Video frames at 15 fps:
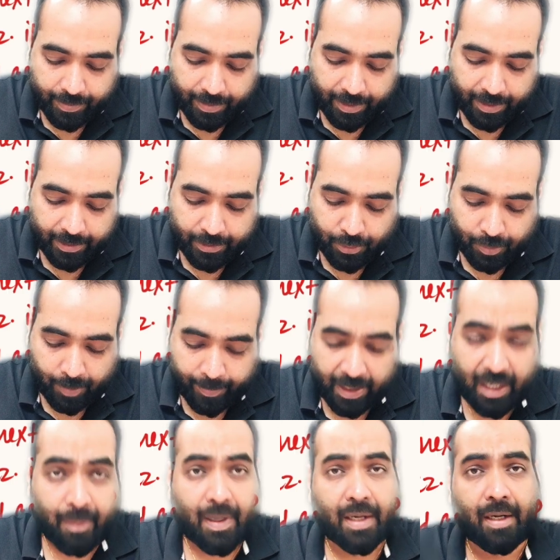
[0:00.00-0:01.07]
it is to be
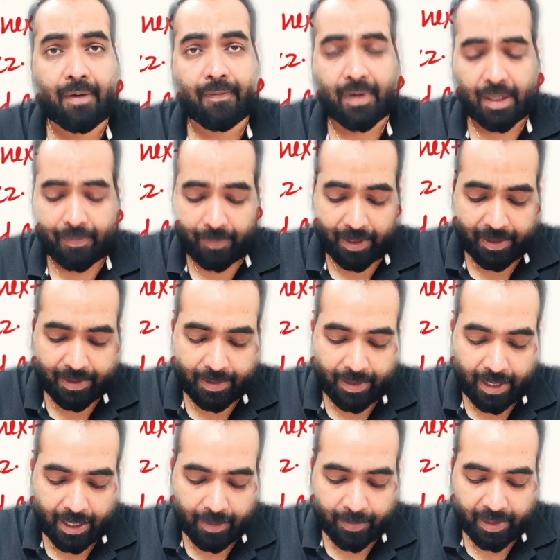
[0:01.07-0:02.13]
paid back in 5 years,
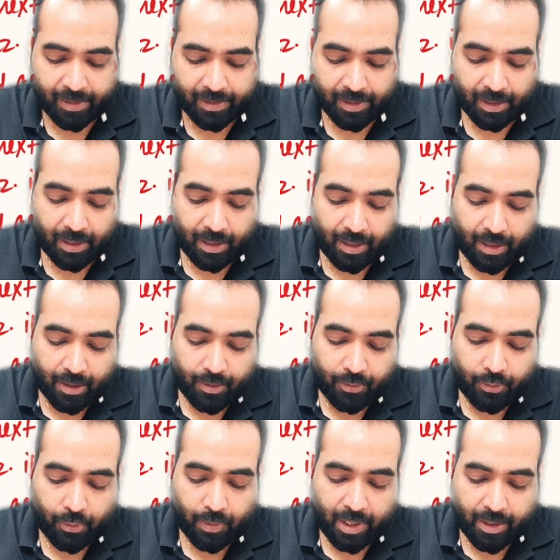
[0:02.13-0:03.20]
that means
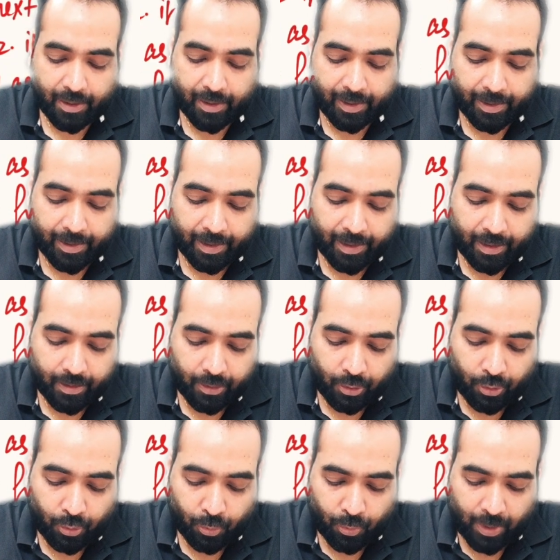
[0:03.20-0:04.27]
you are returning
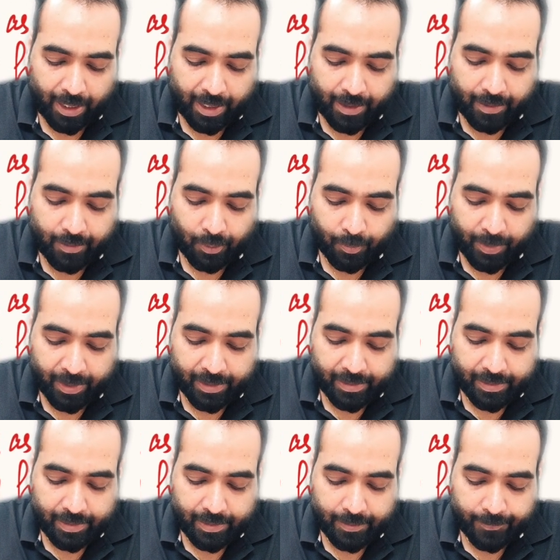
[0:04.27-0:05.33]
2 lakh
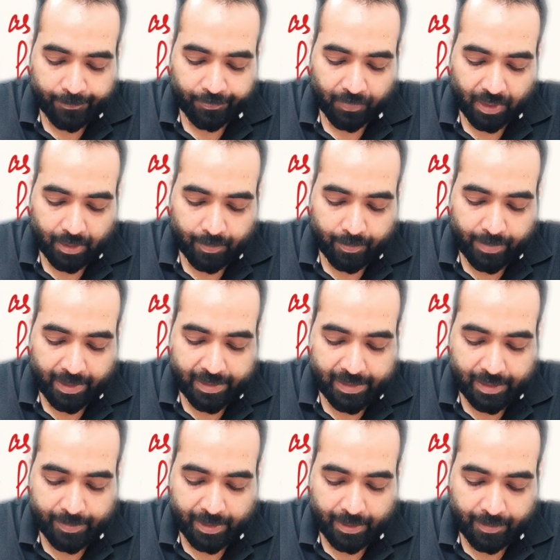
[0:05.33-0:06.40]
rupees
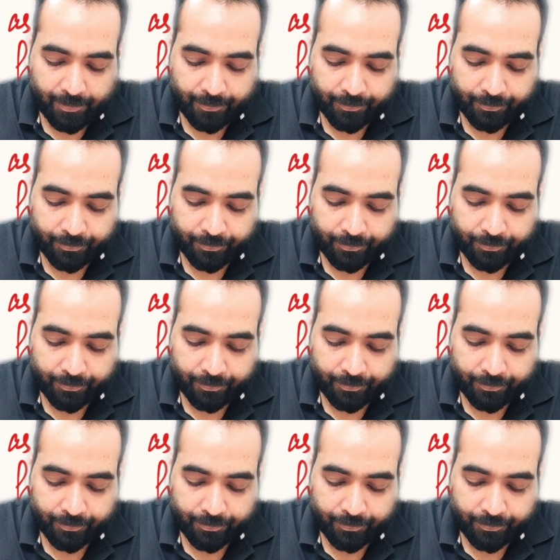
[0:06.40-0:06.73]
principal,